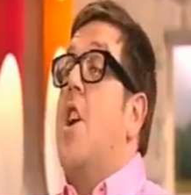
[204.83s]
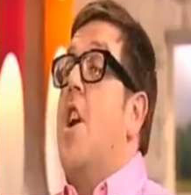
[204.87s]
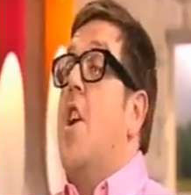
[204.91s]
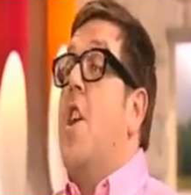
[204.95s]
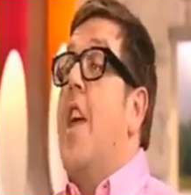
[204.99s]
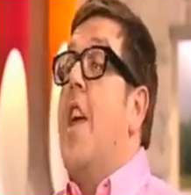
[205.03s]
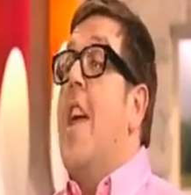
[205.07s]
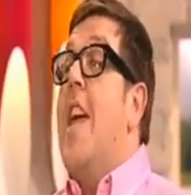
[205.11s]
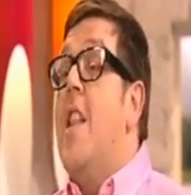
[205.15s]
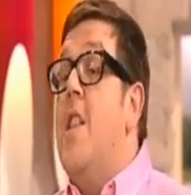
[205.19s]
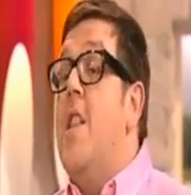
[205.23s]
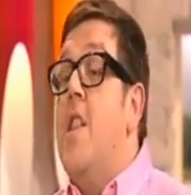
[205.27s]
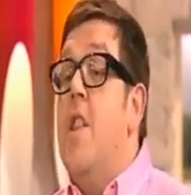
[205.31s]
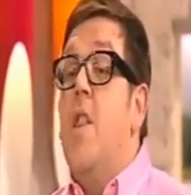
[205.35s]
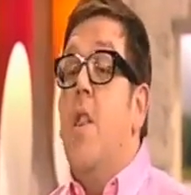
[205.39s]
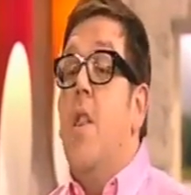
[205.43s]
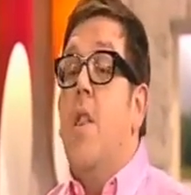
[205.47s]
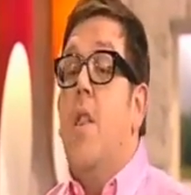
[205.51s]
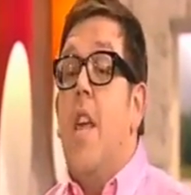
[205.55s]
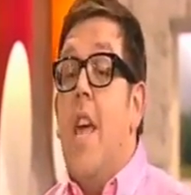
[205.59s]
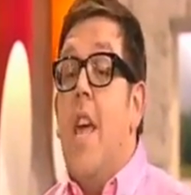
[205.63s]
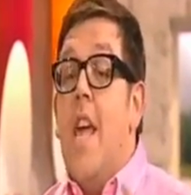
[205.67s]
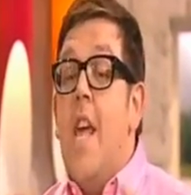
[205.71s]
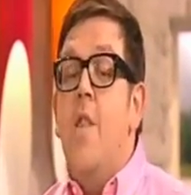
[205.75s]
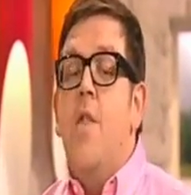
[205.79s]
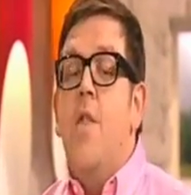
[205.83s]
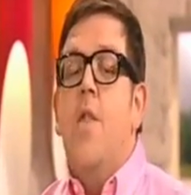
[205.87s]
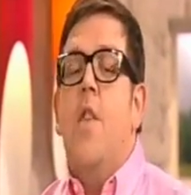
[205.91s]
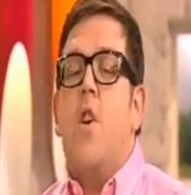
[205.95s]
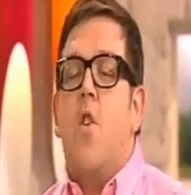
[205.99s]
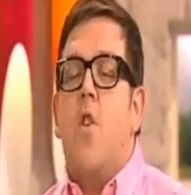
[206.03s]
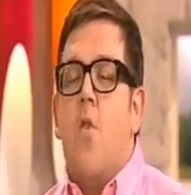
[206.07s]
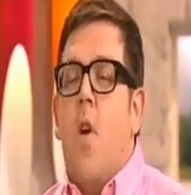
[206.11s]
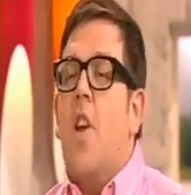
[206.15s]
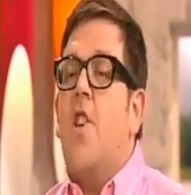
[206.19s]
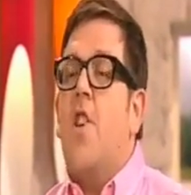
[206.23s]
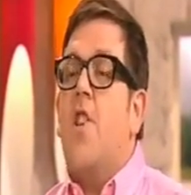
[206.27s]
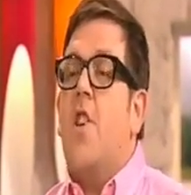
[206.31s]
and in the
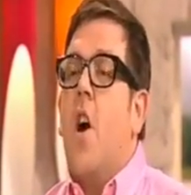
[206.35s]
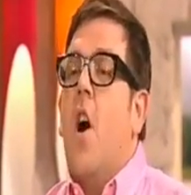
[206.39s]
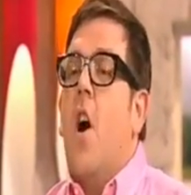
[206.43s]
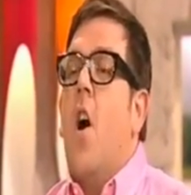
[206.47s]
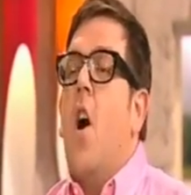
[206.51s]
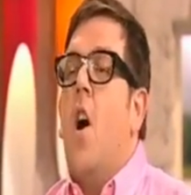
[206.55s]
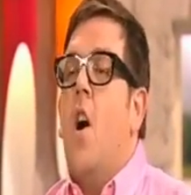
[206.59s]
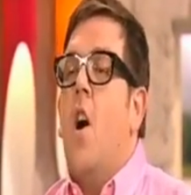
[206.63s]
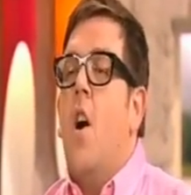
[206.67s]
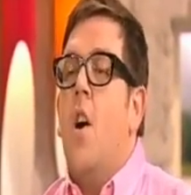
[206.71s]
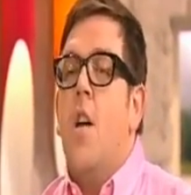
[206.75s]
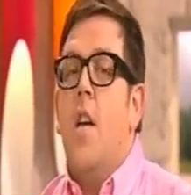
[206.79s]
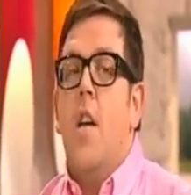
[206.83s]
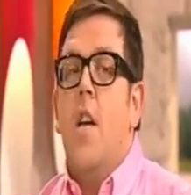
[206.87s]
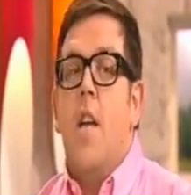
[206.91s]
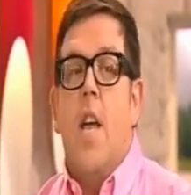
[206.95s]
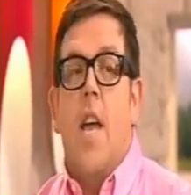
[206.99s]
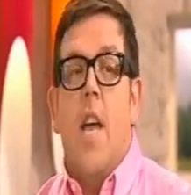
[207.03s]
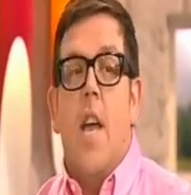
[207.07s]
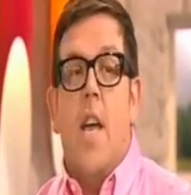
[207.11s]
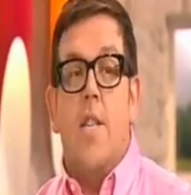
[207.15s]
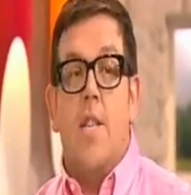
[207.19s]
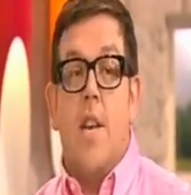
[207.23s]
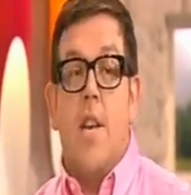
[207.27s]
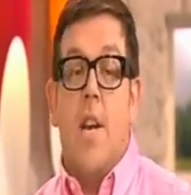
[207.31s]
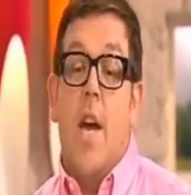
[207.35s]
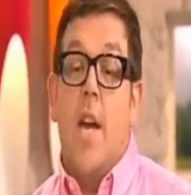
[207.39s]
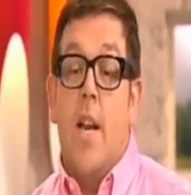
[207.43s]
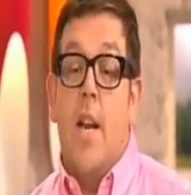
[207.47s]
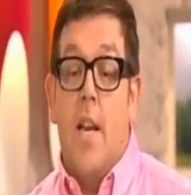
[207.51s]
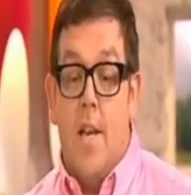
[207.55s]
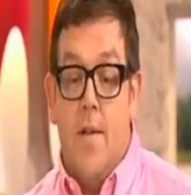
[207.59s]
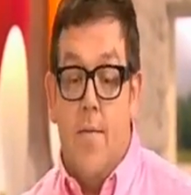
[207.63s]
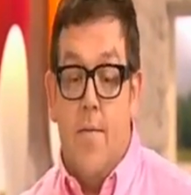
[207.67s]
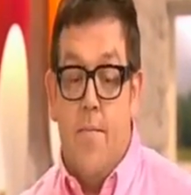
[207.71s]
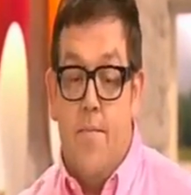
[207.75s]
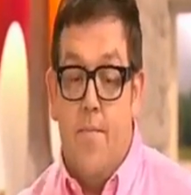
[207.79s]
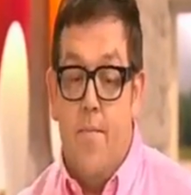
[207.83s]
crash car is an
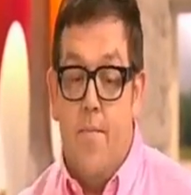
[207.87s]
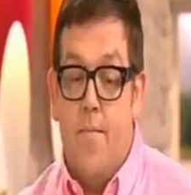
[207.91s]
alien.